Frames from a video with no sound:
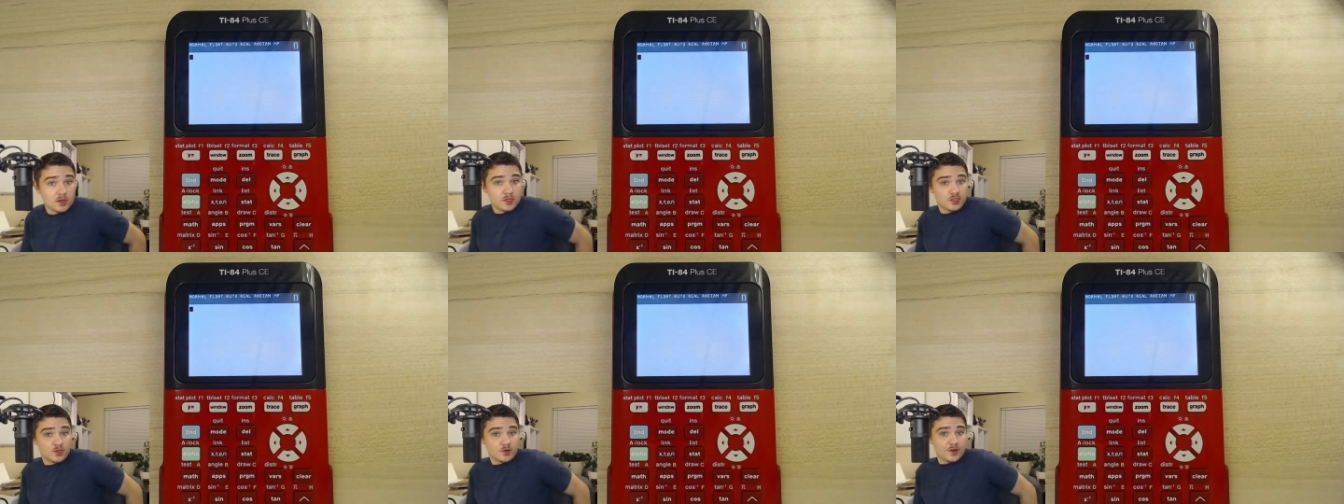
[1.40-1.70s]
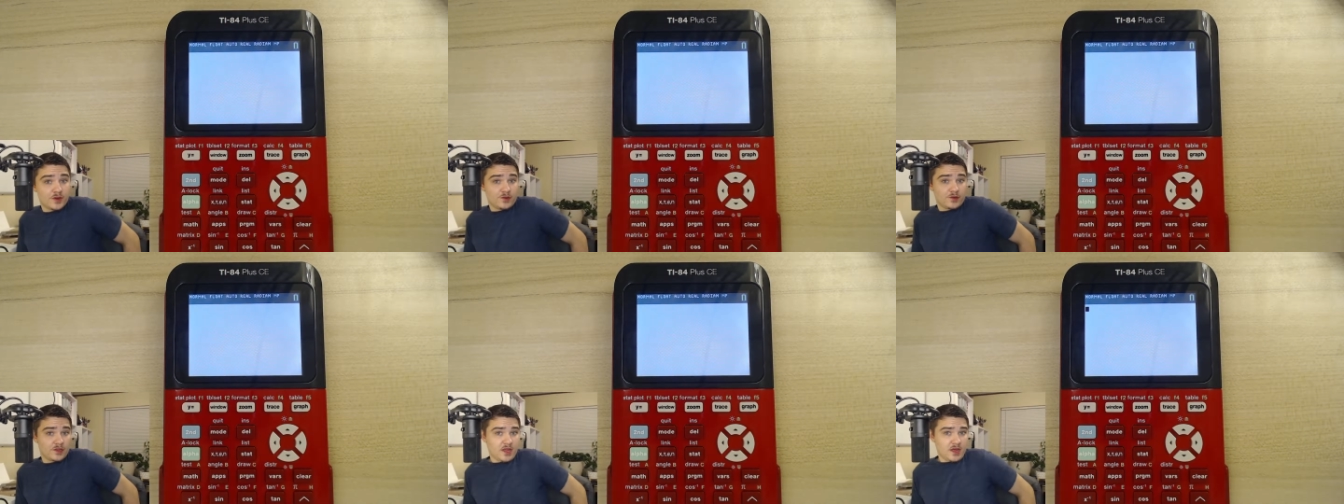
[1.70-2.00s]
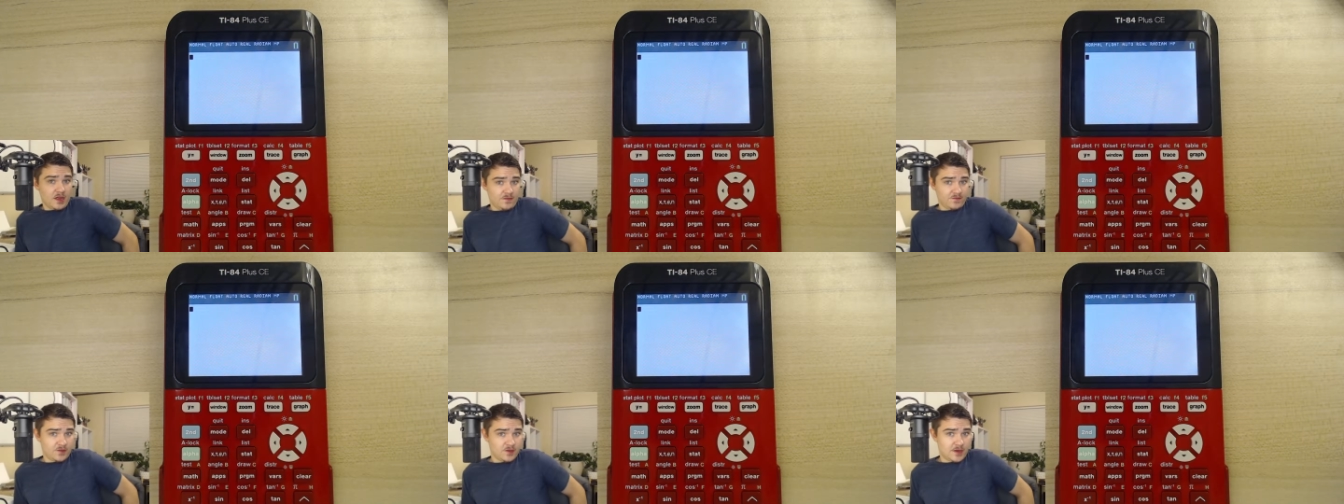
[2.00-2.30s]
So I know a
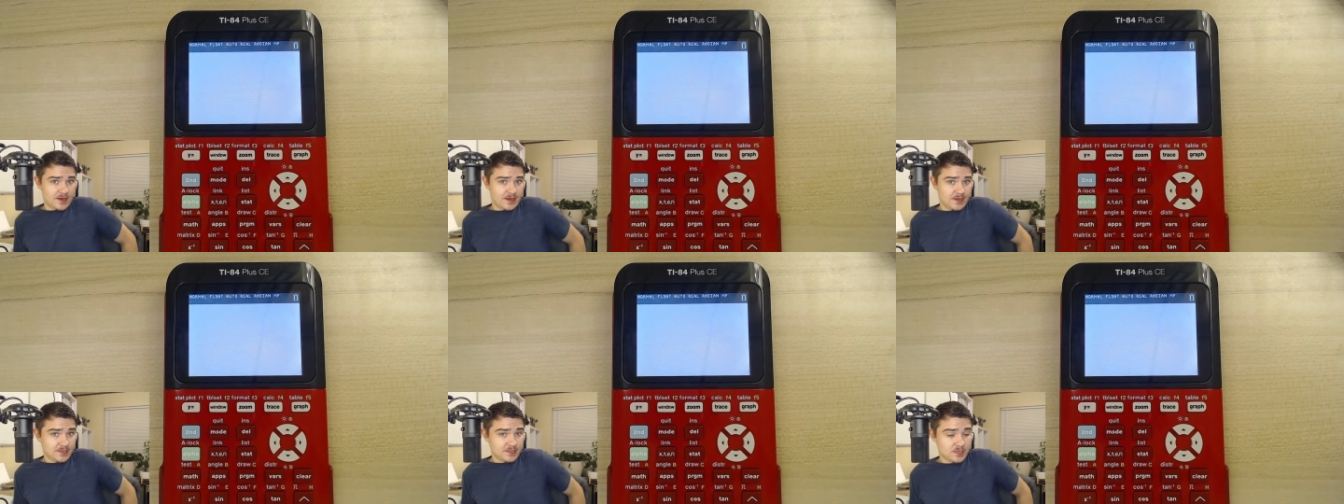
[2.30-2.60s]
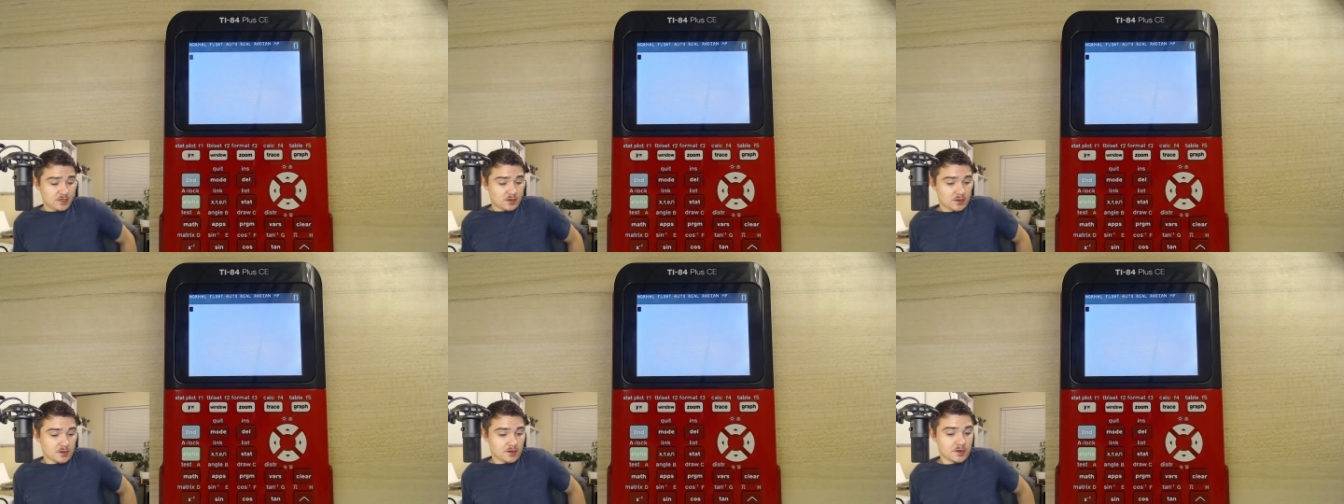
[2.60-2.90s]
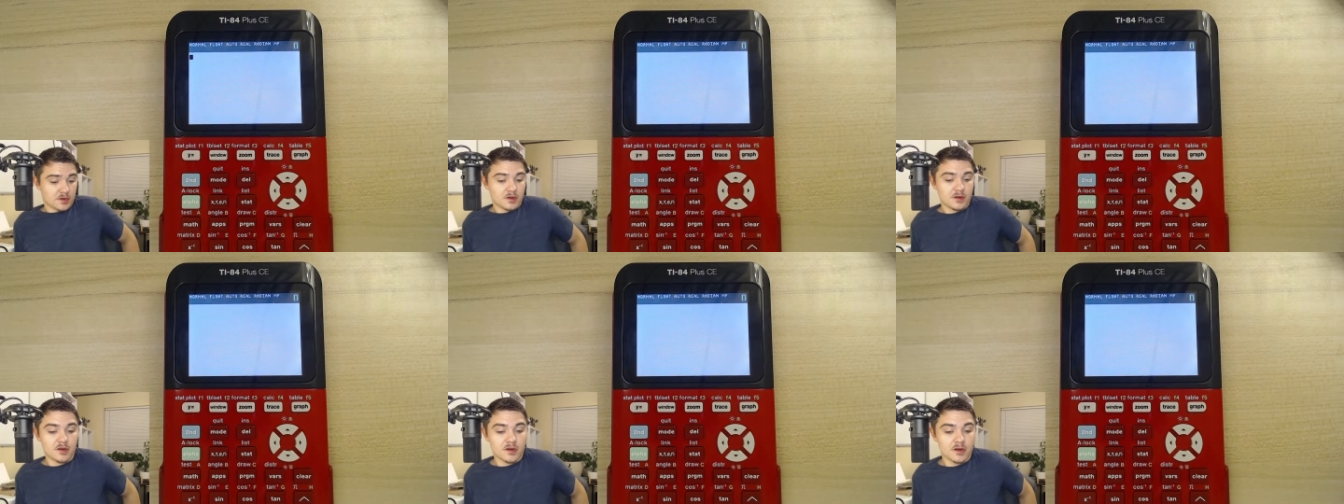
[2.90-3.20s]
lot of you guys
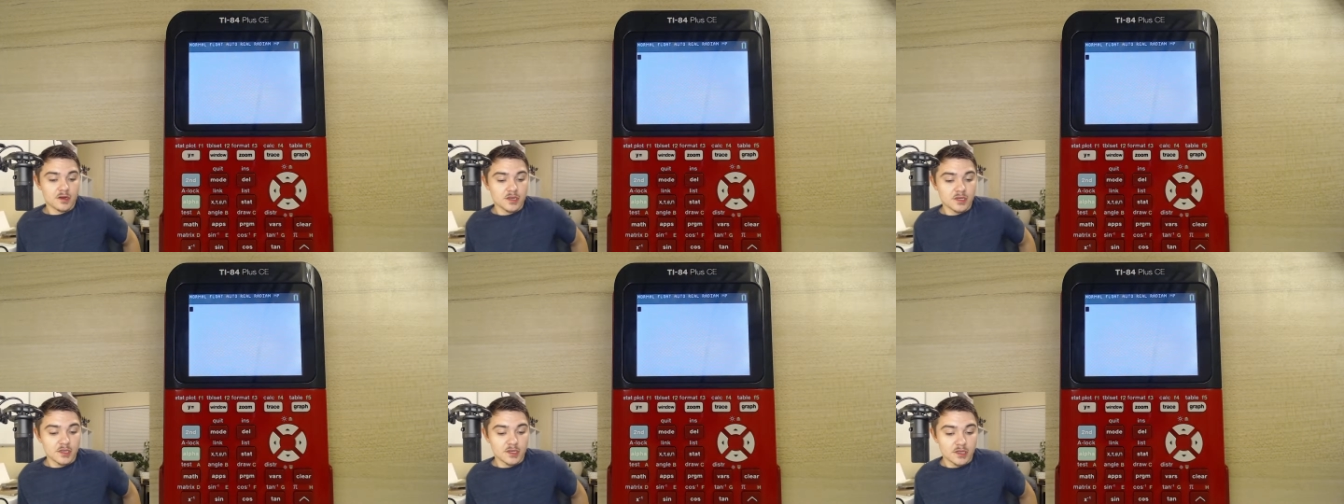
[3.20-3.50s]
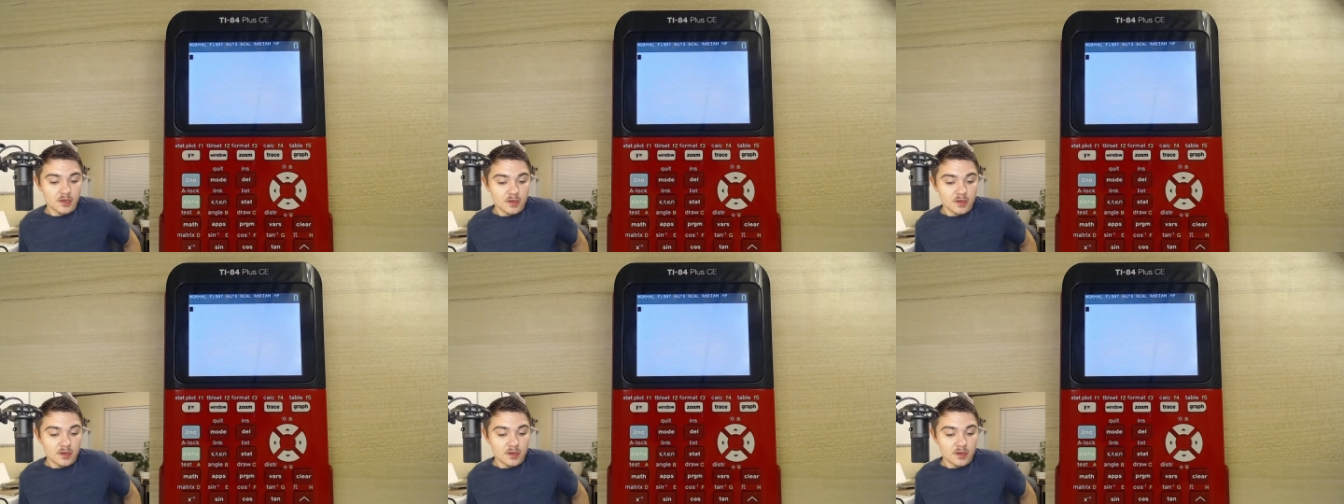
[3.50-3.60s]
are